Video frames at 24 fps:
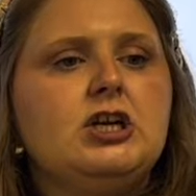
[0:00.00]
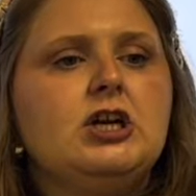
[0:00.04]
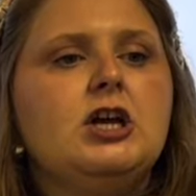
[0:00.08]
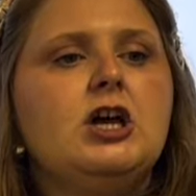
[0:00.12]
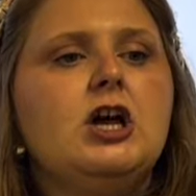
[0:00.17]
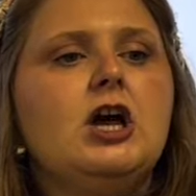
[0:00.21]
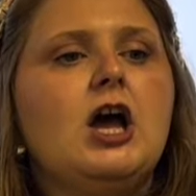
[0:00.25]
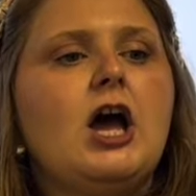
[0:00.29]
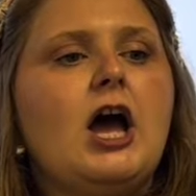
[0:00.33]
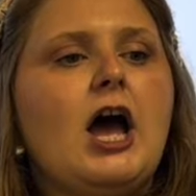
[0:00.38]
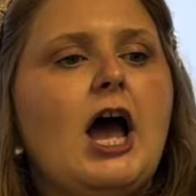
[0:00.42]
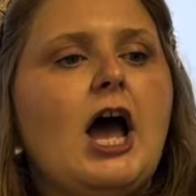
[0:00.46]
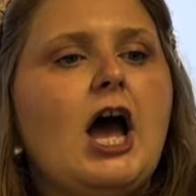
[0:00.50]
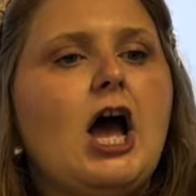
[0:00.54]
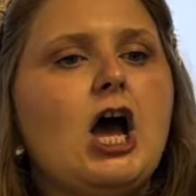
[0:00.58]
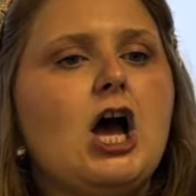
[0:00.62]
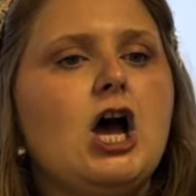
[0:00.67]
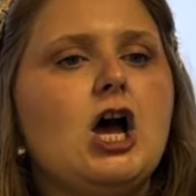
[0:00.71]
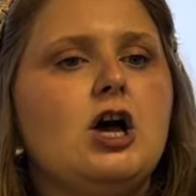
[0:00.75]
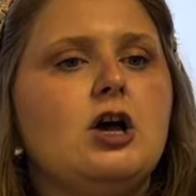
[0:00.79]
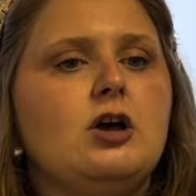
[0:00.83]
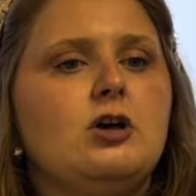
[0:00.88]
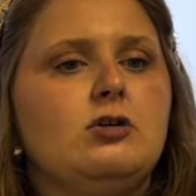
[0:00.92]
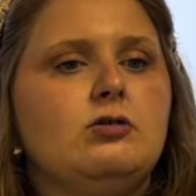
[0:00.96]

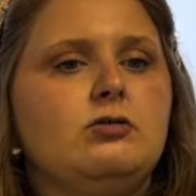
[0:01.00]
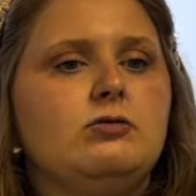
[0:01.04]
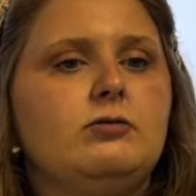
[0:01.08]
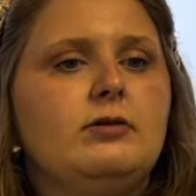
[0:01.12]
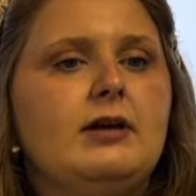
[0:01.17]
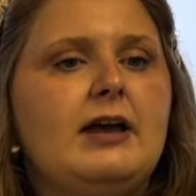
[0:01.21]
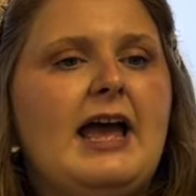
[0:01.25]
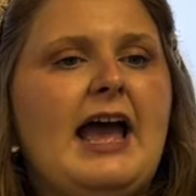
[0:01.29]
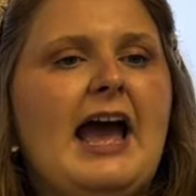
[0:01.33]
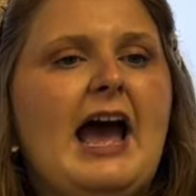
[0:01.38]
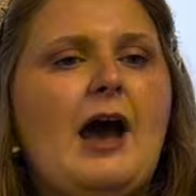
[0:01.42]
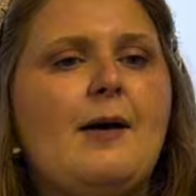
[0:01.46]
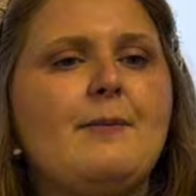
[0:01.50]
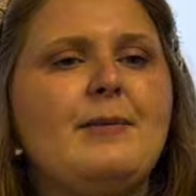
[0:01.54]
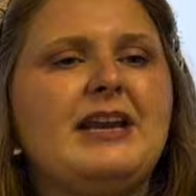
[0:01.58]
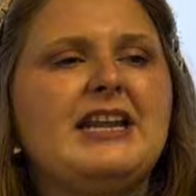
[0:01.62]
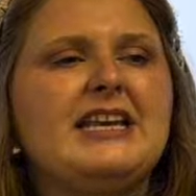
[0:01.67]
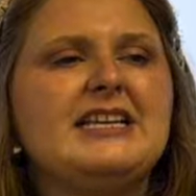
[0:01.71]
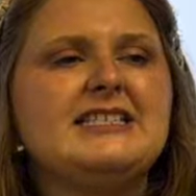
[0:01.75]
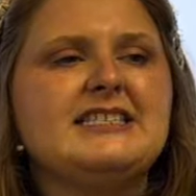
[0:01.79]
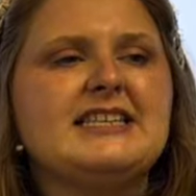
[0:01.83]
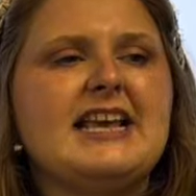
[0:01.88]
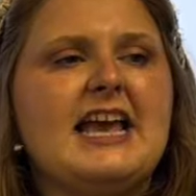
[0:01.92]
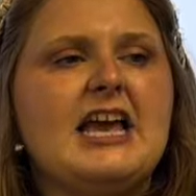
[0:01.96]
Oh. How many
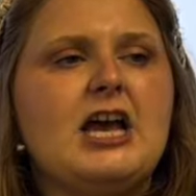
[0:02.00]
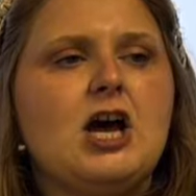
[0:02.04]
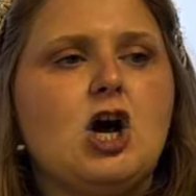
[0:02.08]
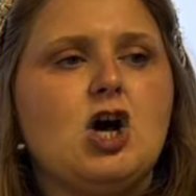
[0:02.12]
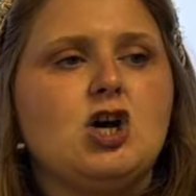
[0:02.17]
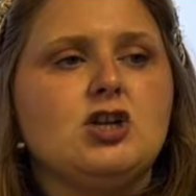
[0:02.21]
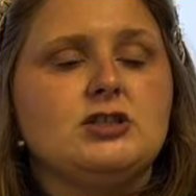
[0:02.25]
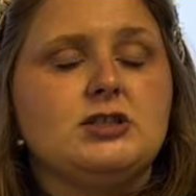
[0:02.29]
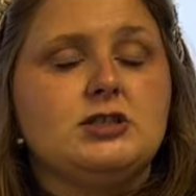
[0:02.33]
sounds?